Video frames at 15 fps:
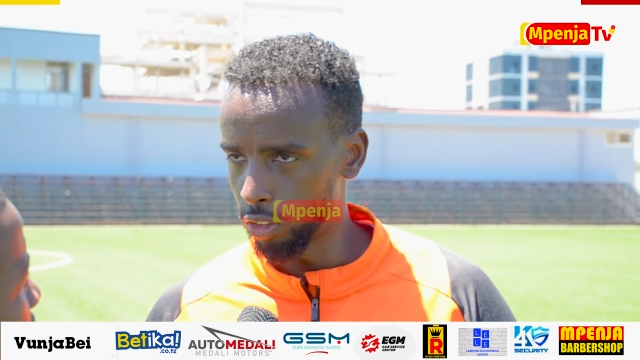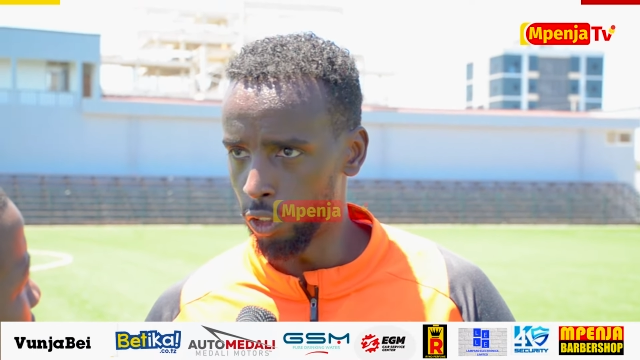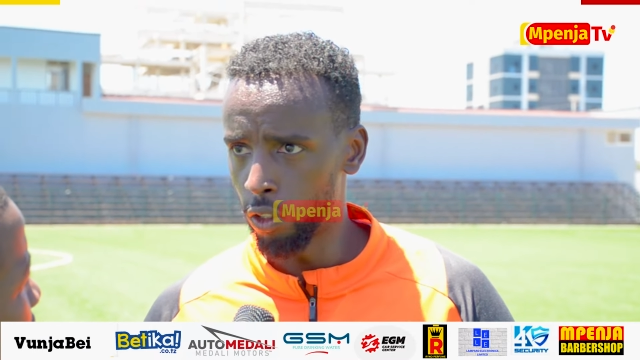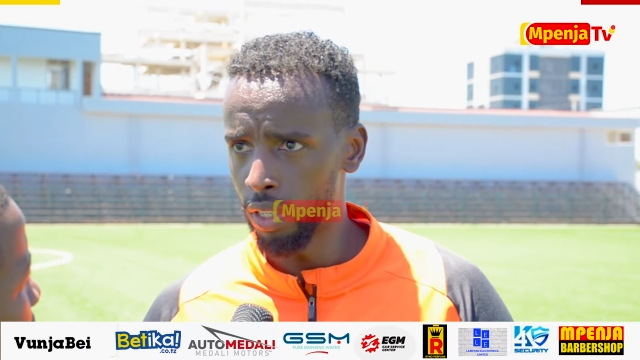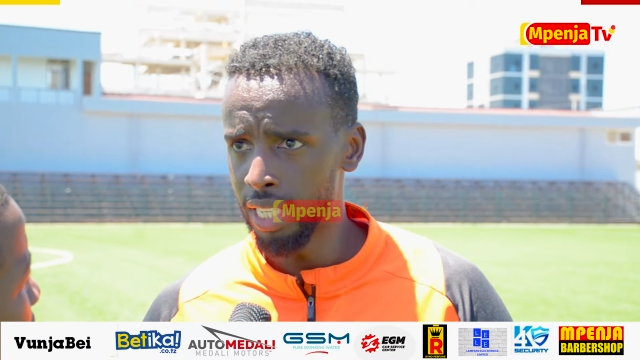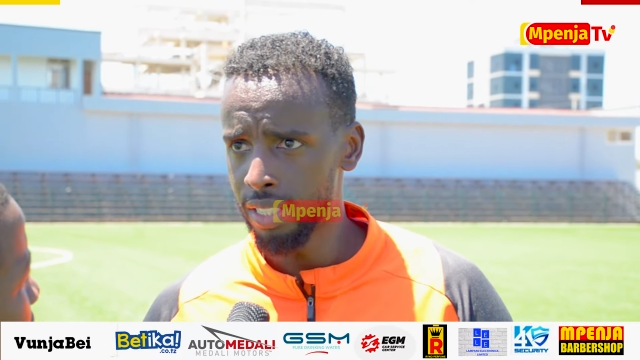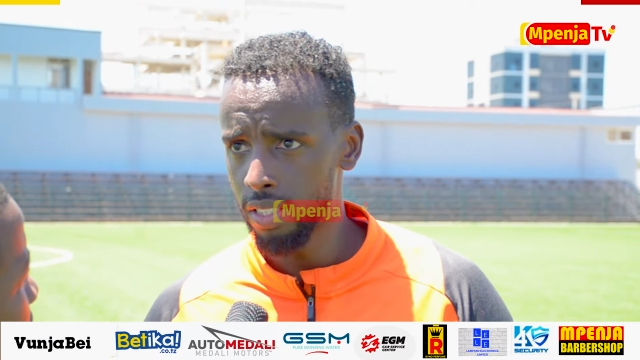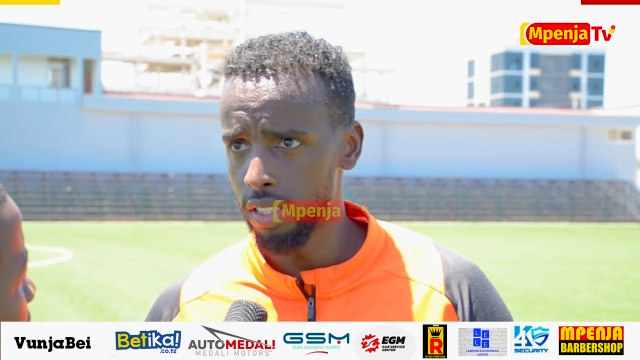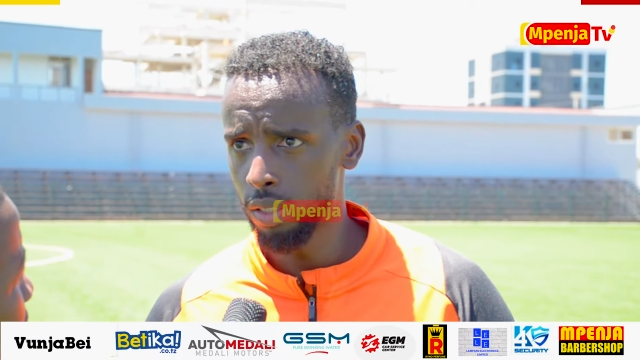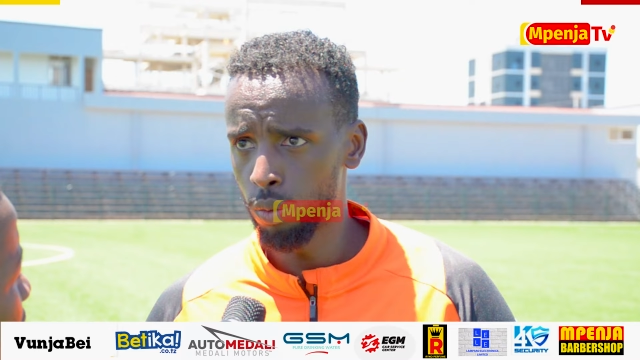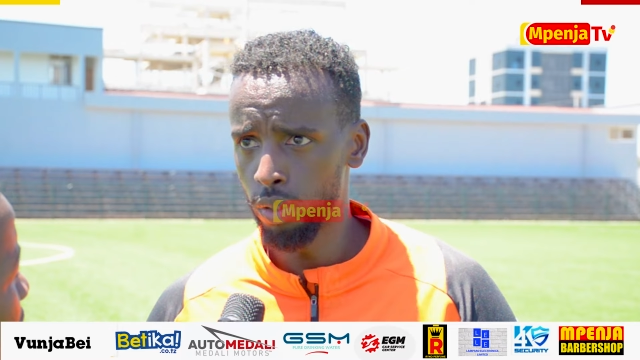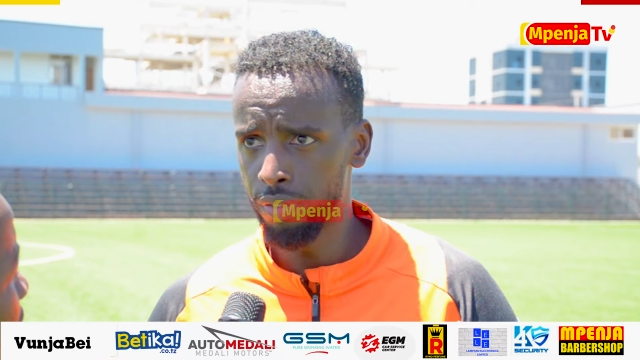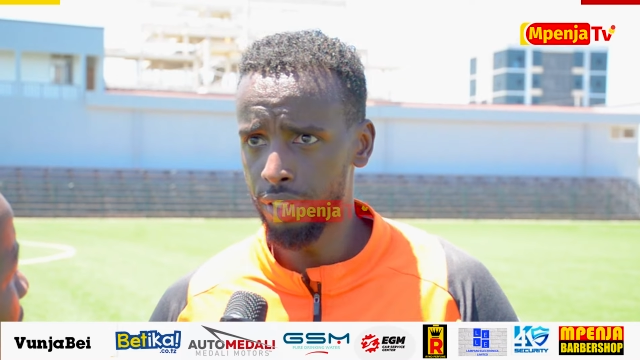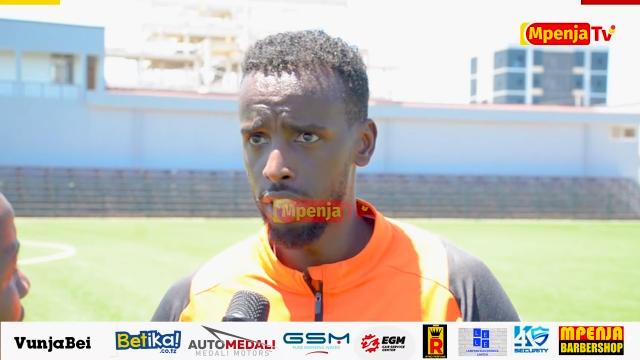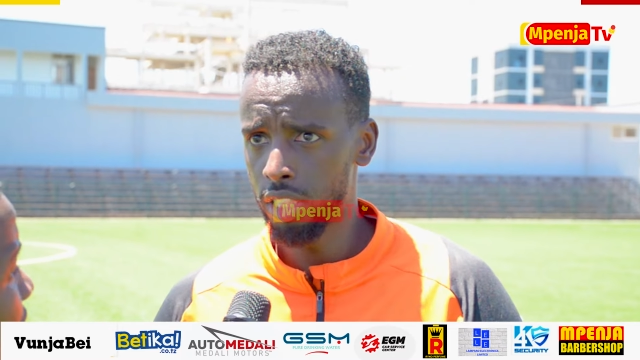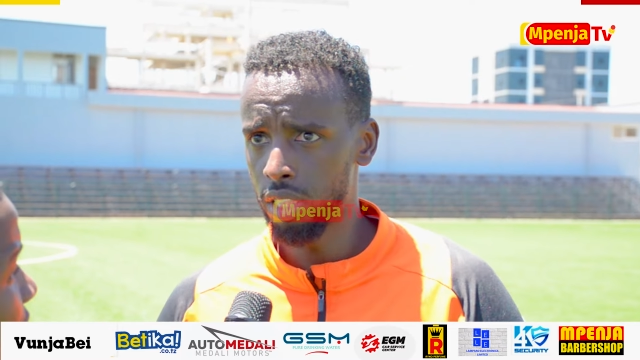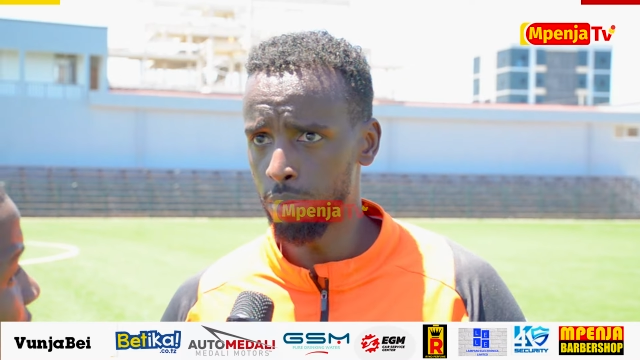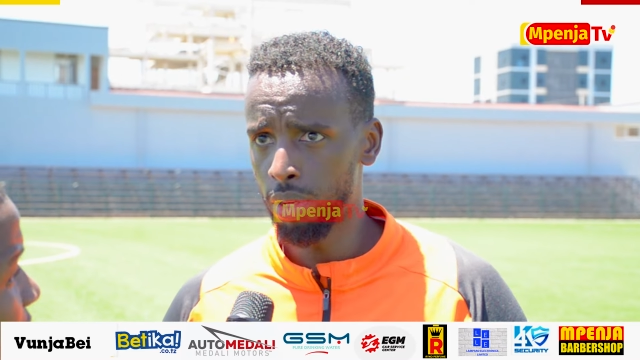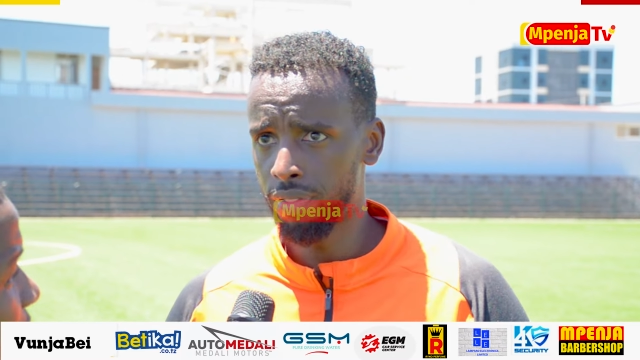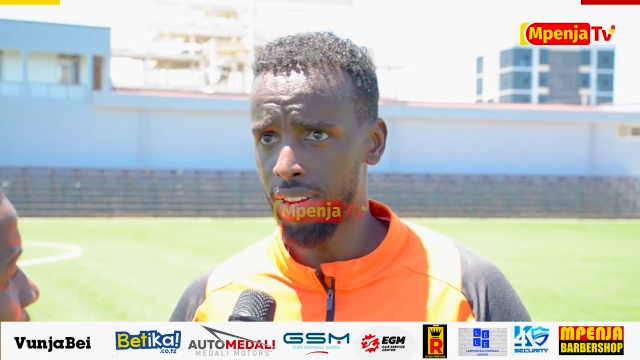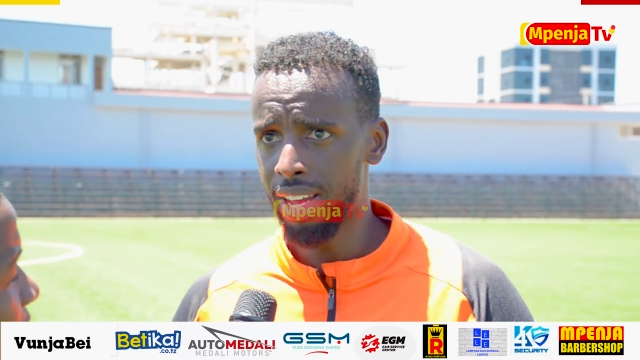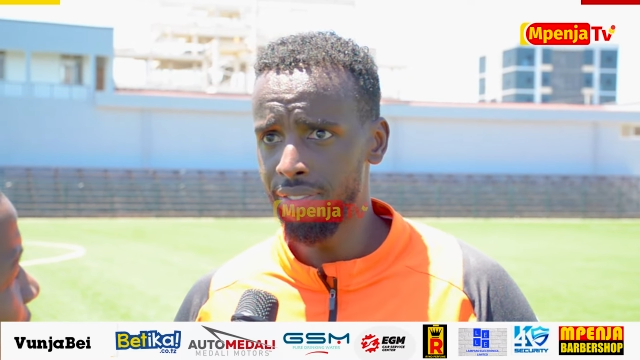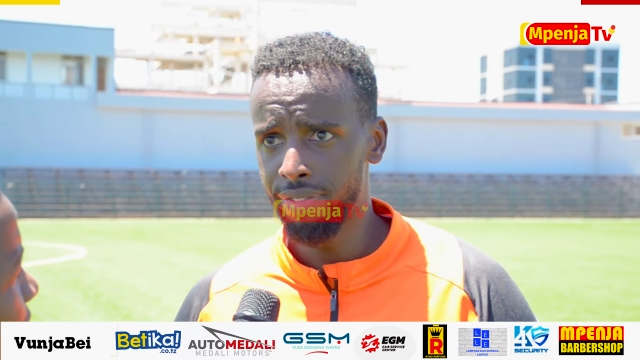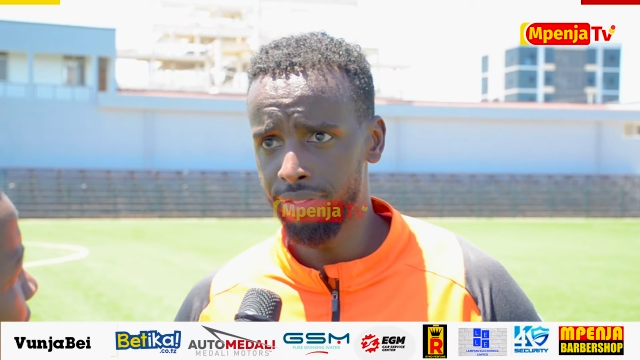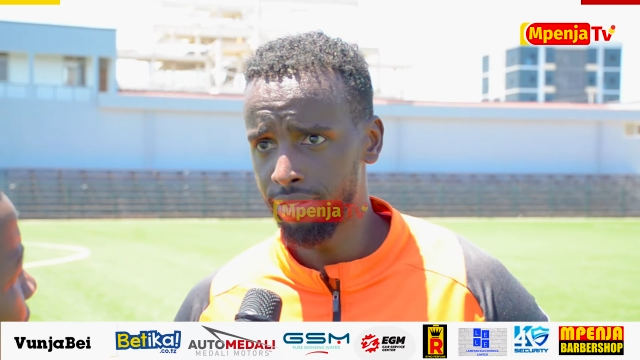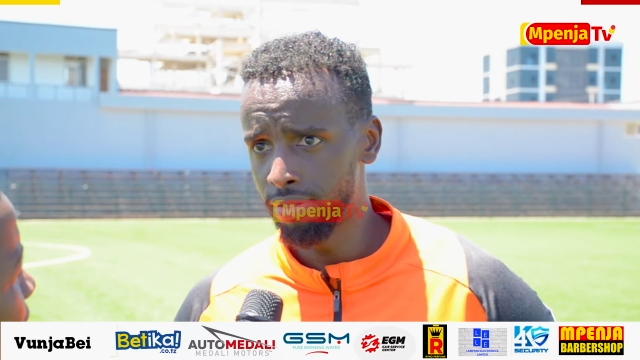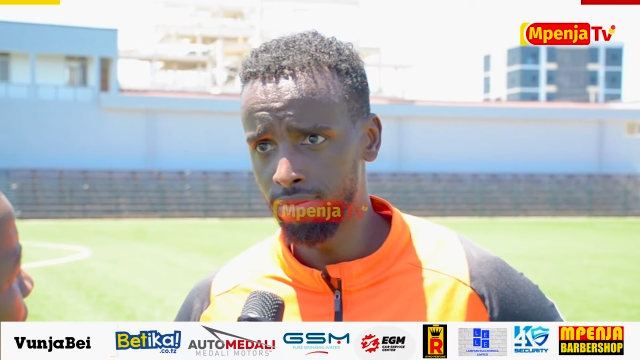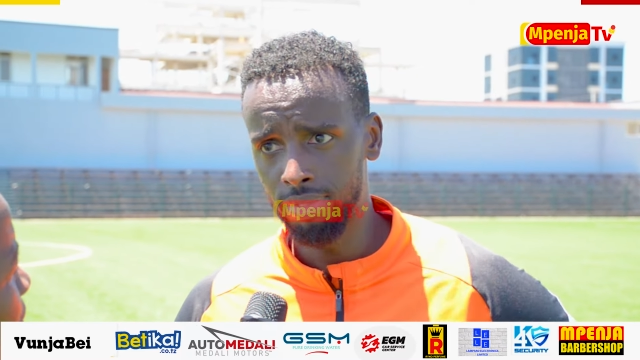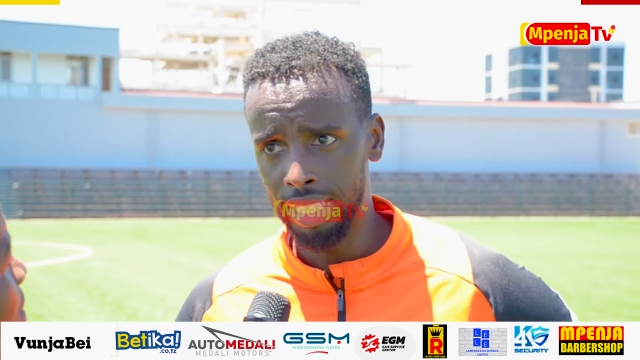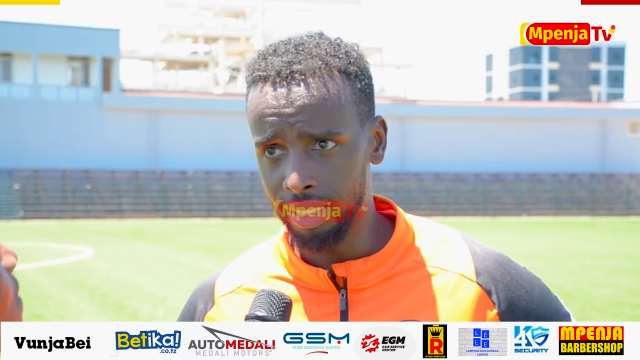You know, last season we finished number five.
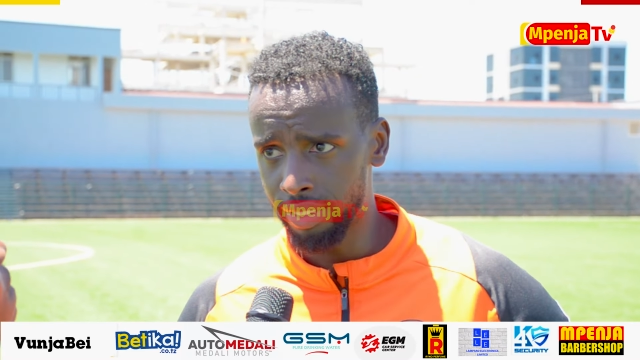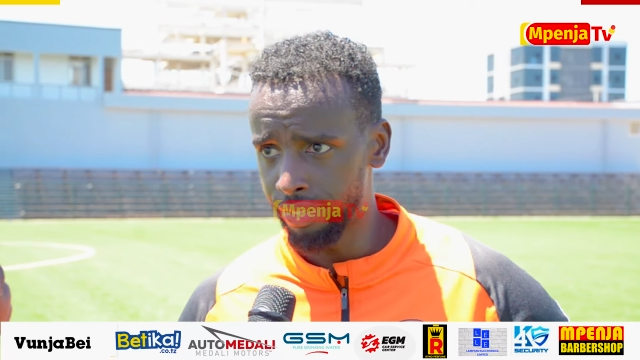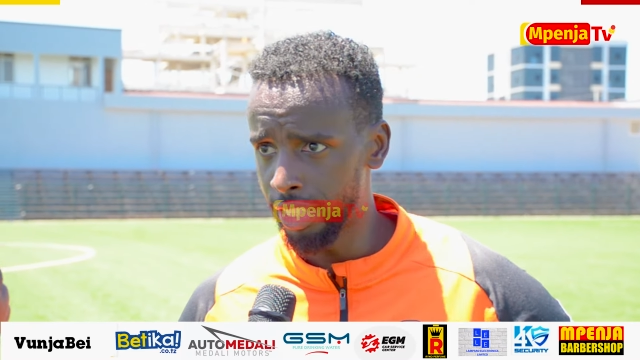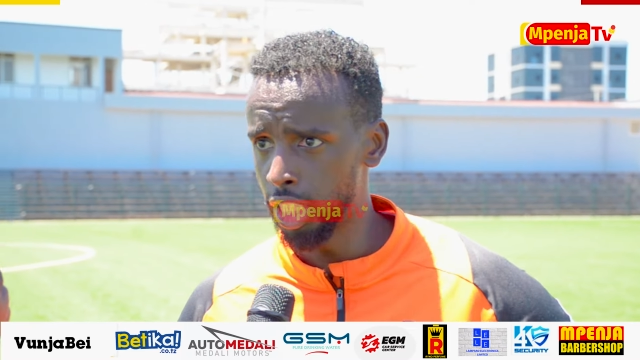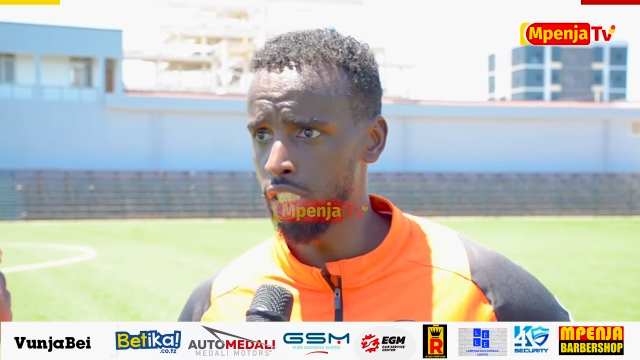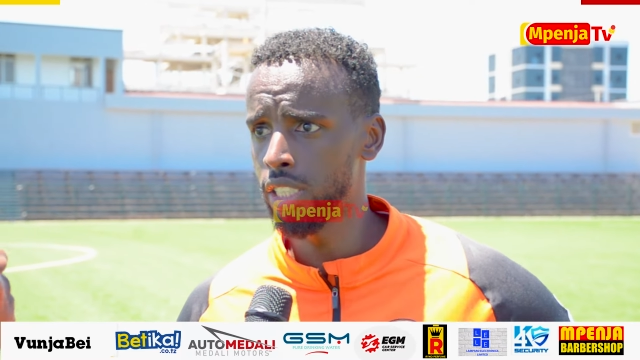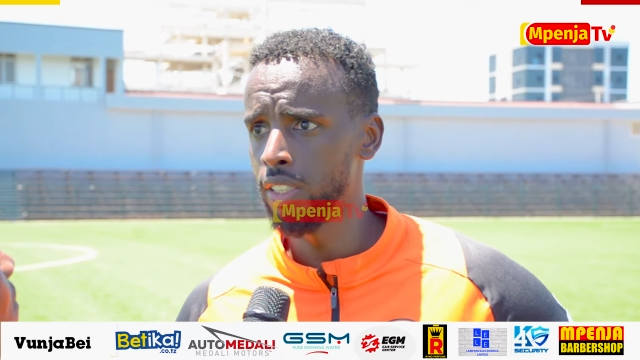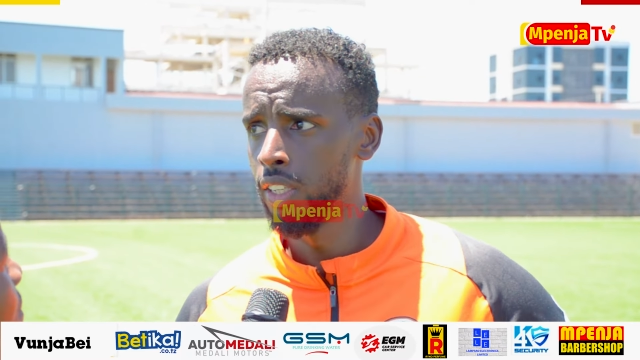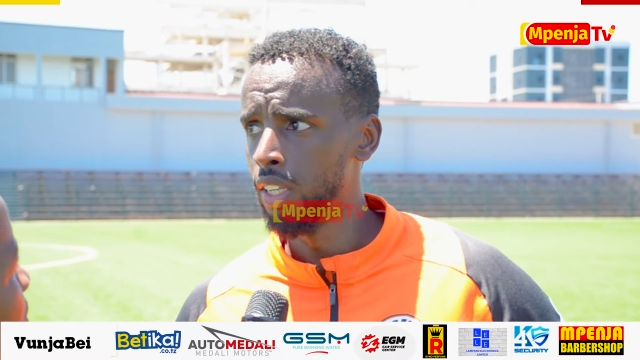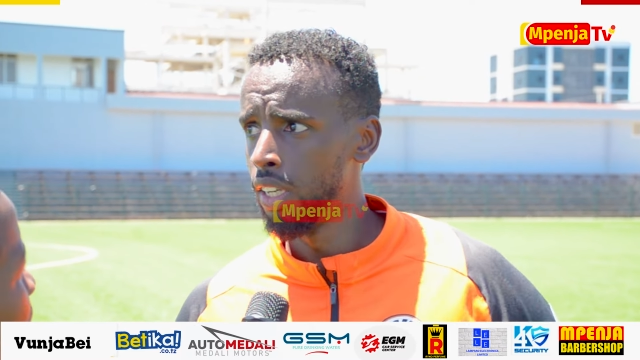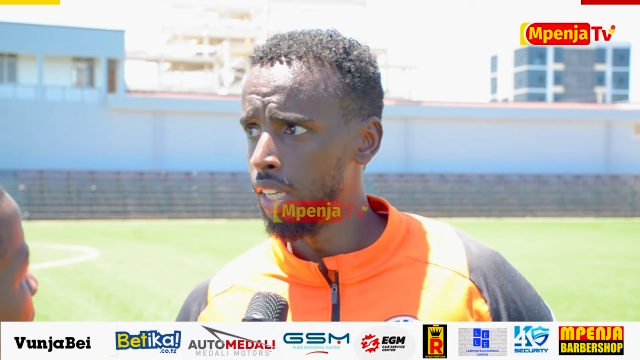That's finished.